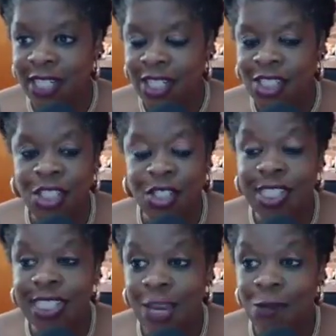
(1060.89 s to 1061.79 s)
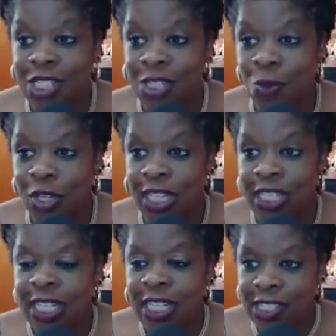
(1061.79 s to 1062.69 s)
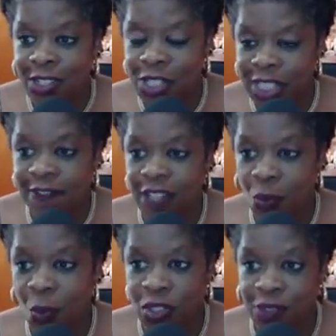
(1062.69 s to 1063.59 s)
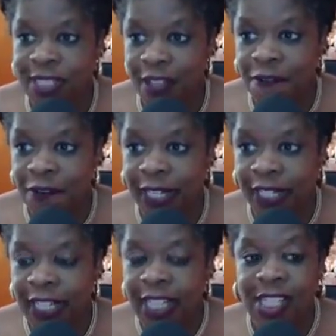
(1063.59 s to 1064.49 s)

She couldn't say what she wanted. So she lived in a world of suffering.